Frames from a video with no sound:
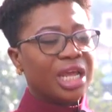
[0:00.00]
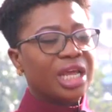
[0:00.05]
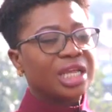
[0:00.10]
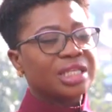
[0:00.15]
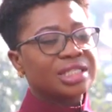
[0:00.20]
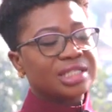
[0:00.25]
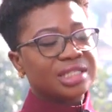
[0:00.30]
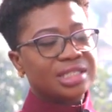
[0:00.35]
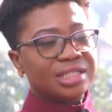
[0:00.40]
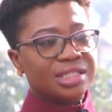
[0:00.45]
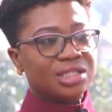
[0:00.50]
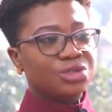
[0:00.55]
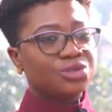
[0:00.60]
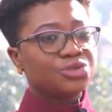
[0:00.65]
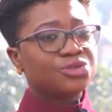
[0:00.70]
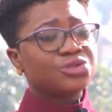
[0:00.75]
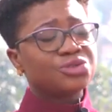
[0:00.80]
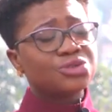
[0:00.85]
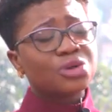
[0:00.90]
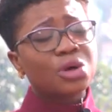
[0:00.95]
It is
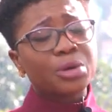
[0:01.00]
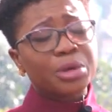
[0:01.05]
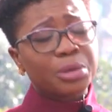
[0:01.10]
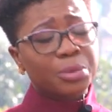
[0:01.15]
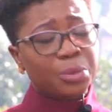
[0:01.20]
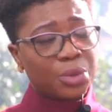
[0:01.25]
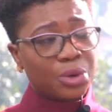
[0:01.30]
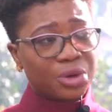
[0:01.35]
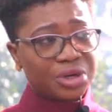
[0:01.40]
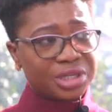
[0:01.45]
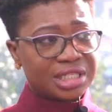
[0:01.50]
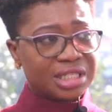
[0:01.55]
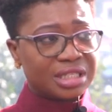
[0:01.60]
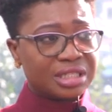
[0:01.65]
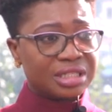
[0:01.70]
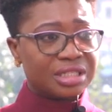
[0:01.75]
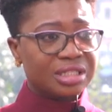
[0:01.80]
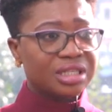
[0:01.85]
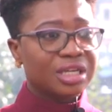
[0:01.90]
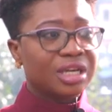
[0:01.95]
so
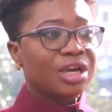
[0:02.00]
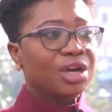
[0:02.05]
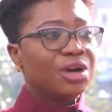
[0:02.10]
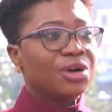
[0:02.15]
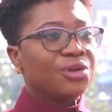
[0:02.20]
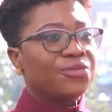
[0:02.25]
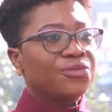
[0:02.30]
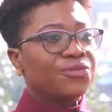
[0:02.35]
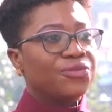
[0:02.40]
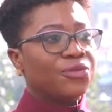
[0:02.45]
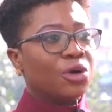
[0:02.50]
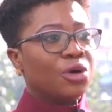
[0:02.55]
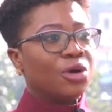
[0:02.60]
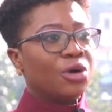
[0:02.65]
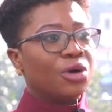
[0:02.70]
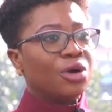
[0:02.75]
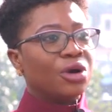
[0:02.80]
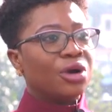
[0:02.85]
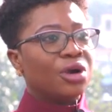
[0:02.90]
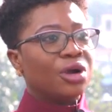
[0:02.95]
important
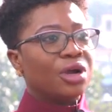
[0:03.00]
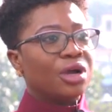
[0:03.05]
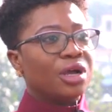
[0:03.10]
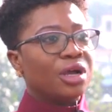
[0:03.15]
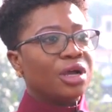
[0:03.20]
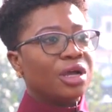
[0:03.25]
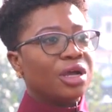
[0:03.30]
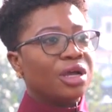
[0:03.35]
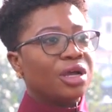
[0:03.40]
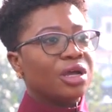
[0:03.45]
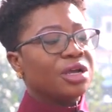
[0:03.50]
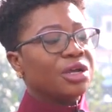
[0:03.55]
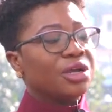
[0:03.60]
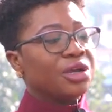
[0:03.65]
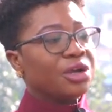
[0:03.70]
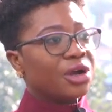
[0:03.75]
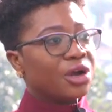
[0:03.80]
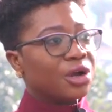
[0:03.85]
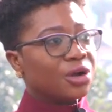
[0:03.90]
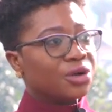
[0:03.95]
for
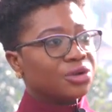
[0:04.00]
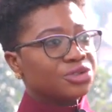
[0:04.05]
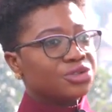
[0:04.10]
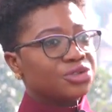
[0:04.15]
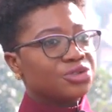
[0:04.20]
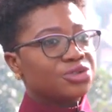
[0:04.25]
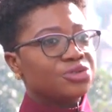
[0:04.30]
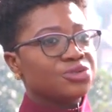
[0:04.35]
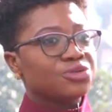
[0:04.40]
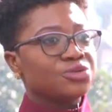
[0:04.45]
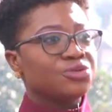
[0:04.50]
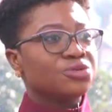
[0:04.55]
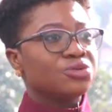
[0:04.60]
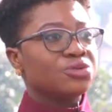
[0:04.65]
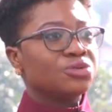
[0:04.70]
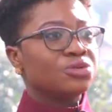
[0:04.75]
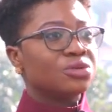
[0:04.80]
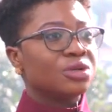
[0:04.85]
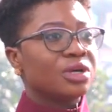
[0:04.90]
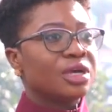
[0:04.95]
girls
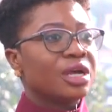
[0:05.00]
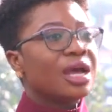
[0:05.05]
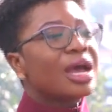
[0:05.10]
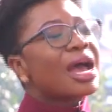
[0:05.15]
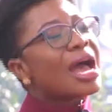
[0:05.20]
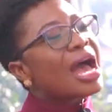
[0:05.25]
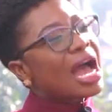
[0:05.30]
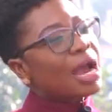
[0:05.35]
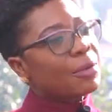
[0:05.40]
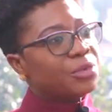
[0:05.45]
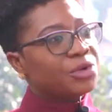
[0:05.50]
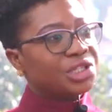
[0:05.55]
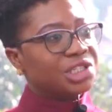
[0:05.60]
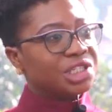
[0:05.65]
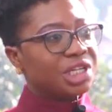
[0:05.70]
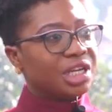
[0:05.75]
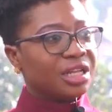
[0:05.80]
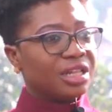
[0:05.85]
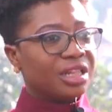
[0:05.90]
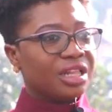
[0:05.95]
to
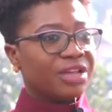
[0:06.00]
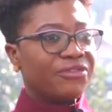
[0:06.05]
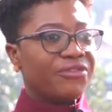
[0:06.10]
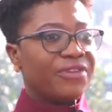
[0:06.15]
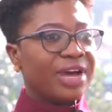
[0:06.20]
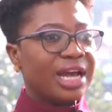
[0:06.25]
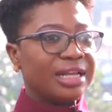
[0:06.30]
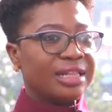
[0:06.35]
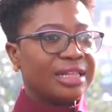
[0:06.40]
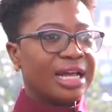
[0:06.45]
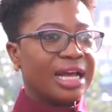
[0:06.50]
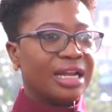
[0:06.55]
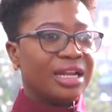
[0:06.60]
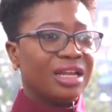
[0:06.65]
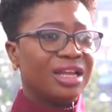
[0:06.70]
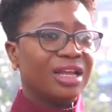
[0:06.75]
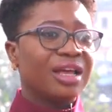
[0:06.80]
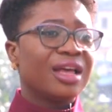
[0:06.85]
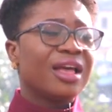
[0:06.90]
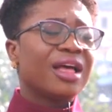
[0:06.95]
appreciate the fact that
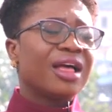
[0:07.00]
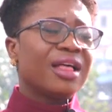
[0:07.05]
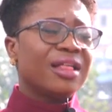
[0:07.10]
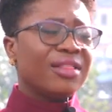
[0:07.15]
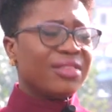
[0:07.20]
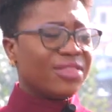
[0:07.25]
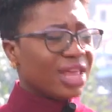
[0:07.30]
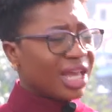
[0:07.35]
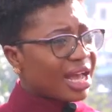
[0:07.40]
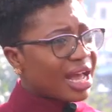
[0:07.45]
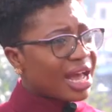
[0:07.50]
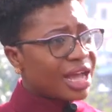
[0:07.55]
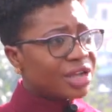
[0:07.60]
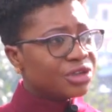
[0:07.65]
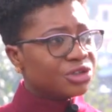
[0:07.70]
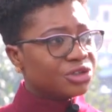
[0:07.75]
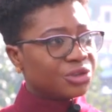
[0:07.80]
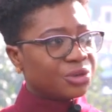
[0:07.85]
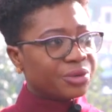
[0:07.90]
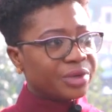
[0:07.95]
they
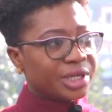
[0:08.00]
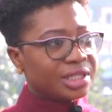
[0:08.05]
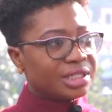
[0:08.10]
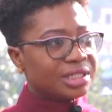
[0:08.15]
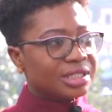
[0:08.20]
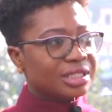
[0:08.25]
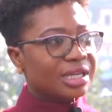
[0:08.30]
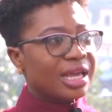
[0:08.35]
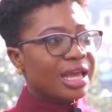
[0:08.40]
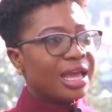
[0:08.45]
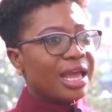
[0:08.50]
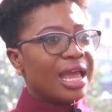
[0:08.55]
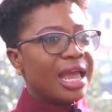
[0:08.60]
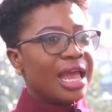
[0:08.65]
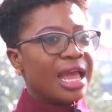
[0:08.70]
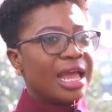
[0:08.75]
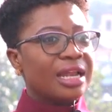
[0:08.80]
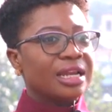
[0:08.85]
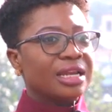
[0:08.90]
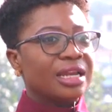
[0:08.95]
can do it
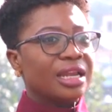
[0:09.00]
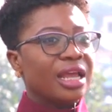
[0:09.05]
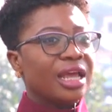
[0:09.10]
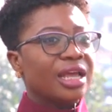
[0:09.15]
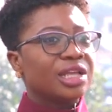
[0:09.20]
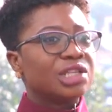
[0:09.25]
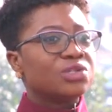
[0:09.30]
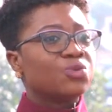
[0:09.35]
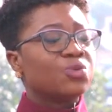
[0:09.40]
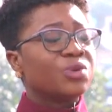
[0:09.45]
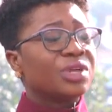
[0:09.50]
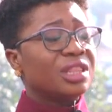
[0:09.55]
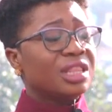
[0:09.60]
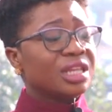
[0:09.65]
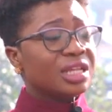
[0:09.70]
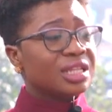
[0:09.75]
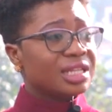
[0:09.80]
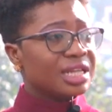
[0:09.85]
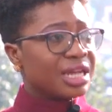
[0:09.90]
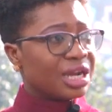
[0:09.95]
and it's
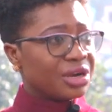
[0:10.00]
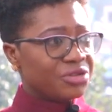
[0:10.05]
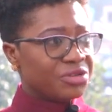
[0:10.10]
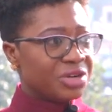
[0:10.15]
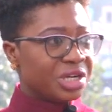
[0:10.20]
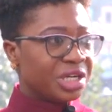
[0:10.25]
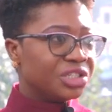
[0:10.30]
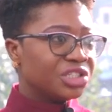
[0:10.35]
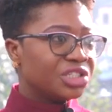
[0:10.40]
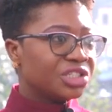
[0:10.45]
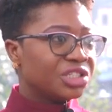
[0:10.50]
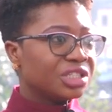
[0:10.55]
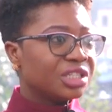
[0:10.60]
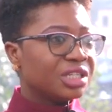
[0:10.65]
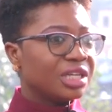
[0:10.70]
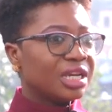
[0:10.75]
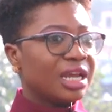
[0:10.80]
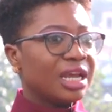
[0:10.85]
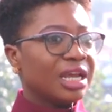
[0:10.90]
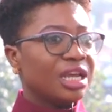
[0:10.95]
within their reach.
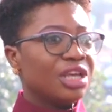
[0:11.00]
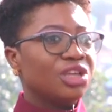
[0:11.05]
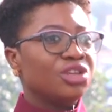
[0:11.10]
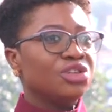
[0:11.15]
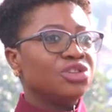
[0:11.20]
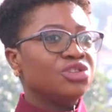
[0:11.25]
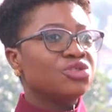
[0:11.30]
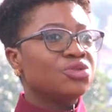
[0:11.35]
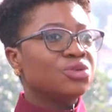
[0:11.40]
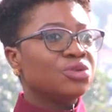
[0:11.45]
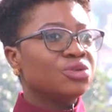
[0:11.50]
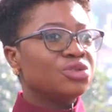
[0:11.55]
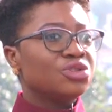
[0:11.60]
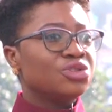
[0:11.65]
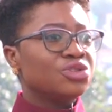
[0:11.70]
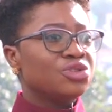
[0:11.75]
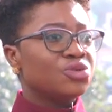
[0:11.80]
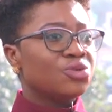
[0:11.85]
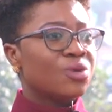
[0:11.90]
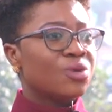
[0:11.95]
You, you